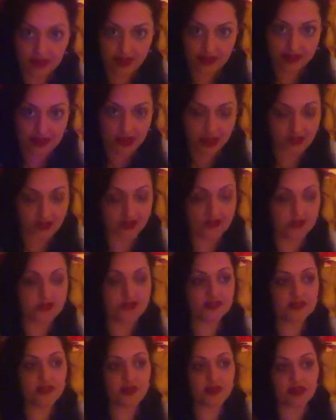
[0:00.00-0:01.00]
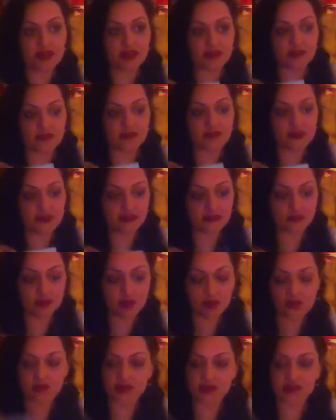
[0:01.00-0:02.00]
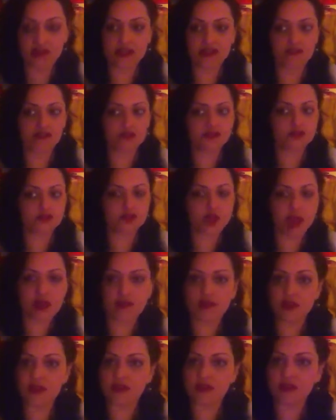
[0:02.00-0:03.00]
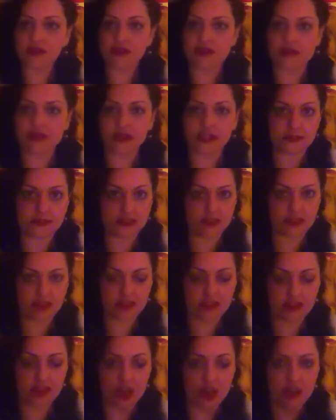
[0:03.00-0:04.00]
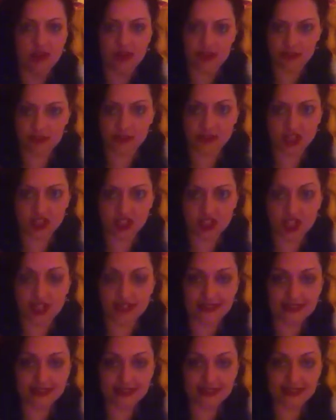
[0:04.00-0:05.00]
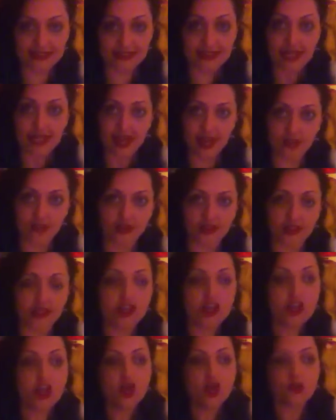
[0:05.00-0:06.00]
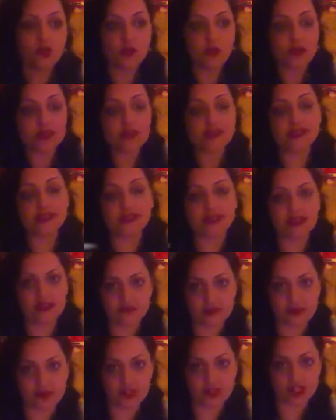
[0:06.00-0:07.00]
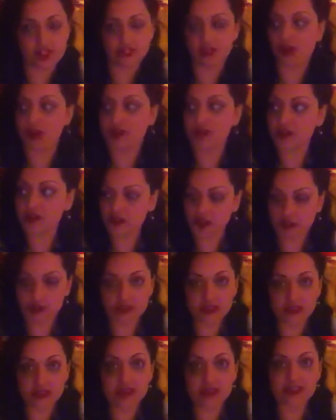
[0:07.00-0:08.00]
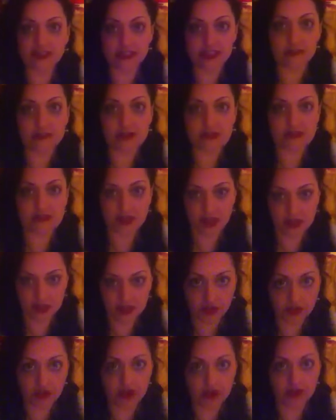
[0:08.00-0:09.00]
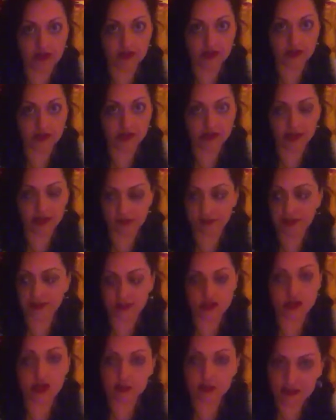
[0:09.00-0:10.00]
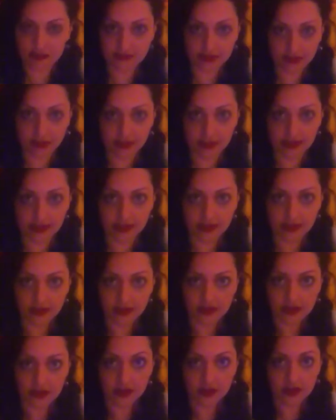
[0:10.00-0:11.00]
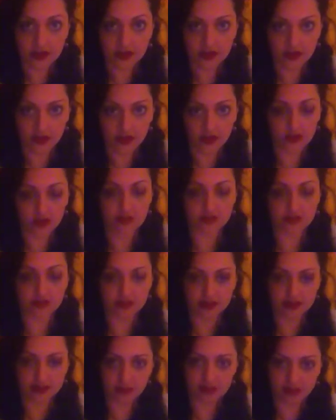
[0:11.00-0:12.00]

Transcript: tunnels everywhere where they travel through it, all that's being shut down. Like, when we see a government shut down on the surface, believe me that the underground government has already been feeling it. So the